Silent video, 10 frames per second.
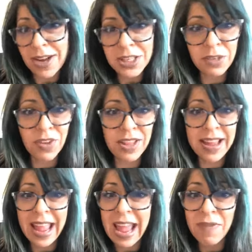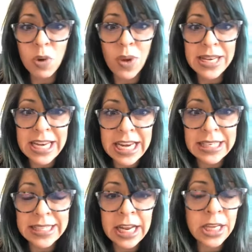I just feel like everyone
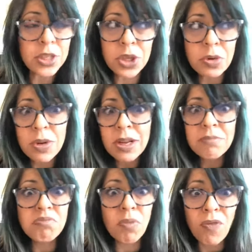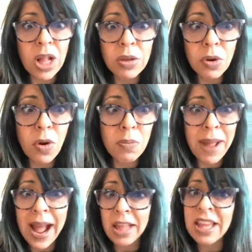needs to follow their own
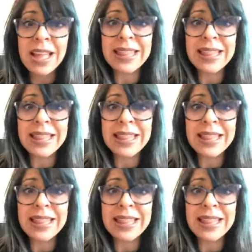path.